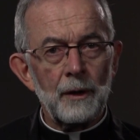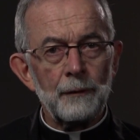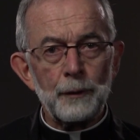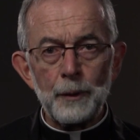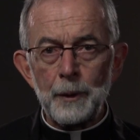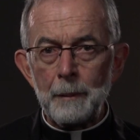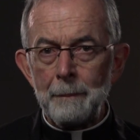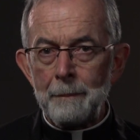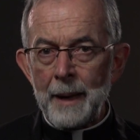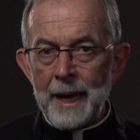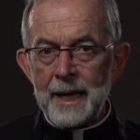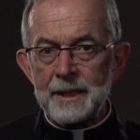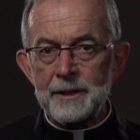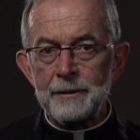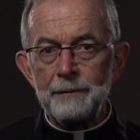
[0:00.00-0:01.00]
For the
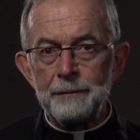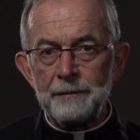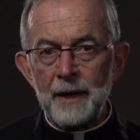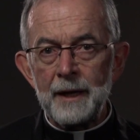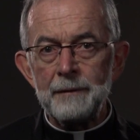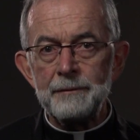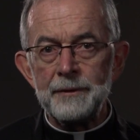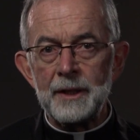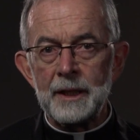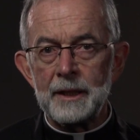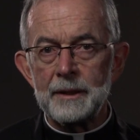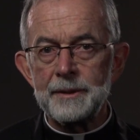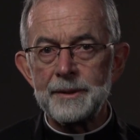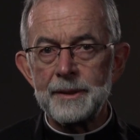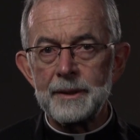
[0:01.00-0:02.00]
past 5
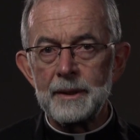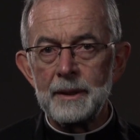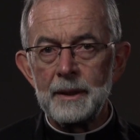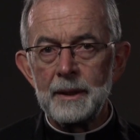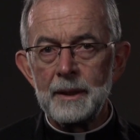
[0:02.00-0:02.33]
years,